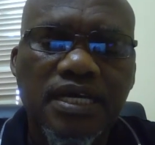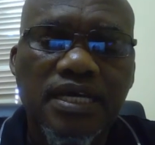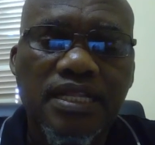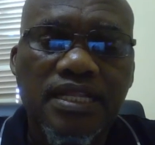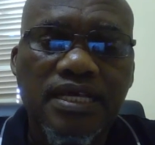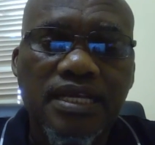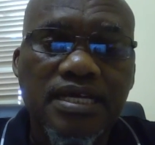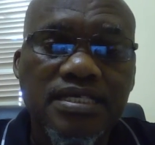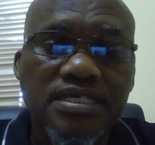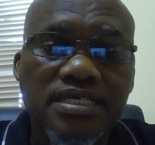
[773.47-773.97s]

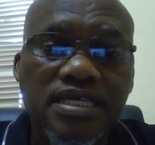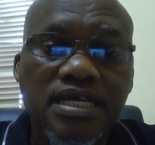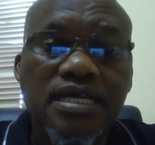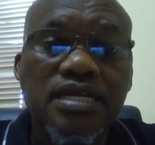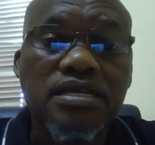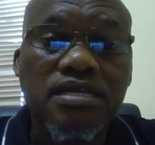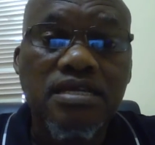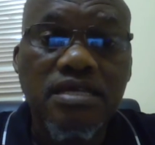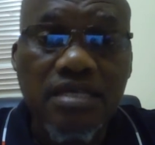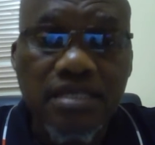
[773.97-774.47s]
And then I
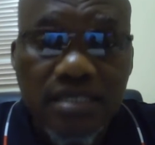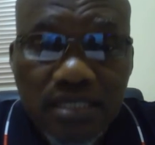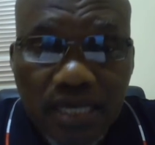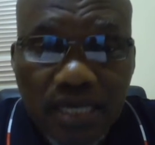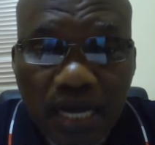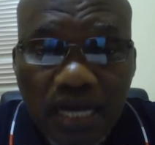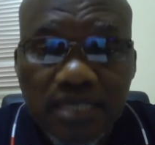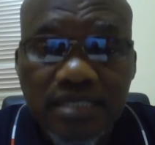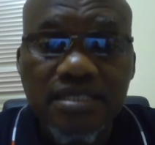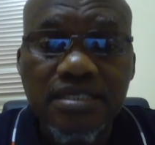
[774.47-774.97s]
say,
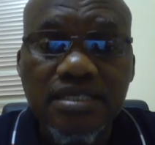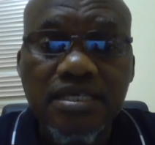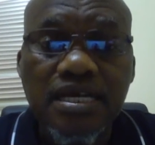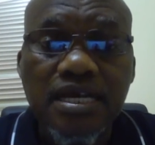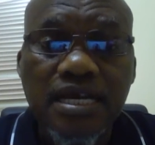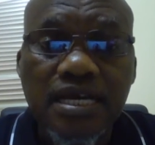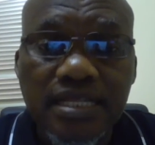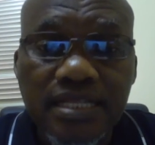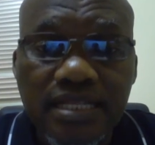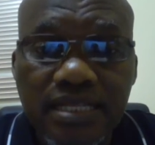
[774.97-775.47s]

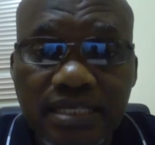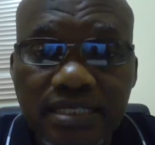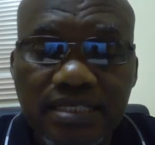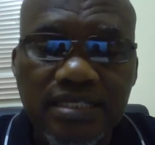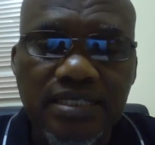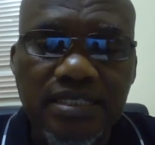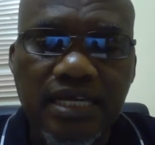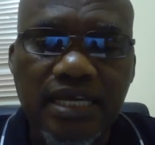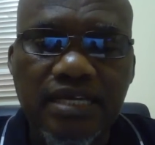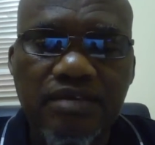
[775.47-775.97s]
discuss this
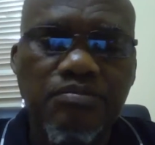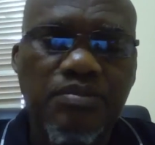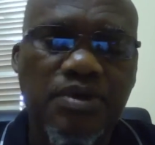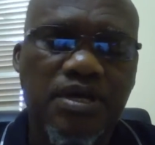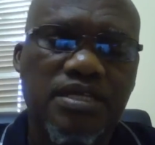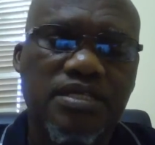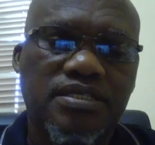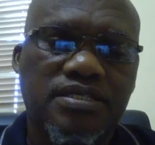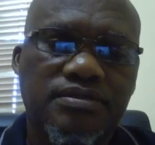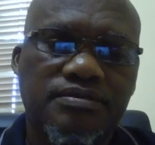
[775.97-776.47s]

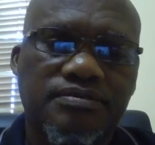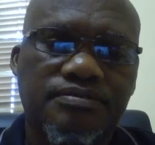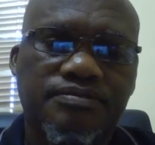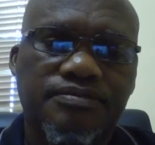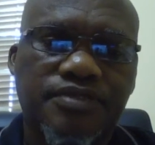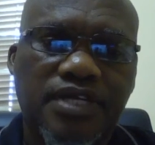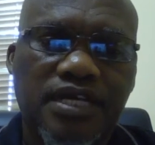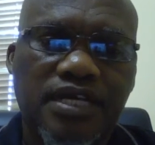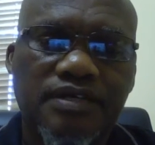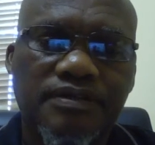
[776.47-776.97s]
statement,
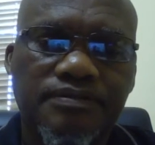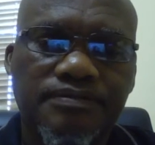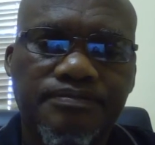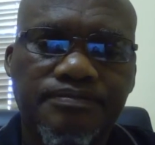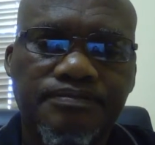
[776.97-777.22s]
right?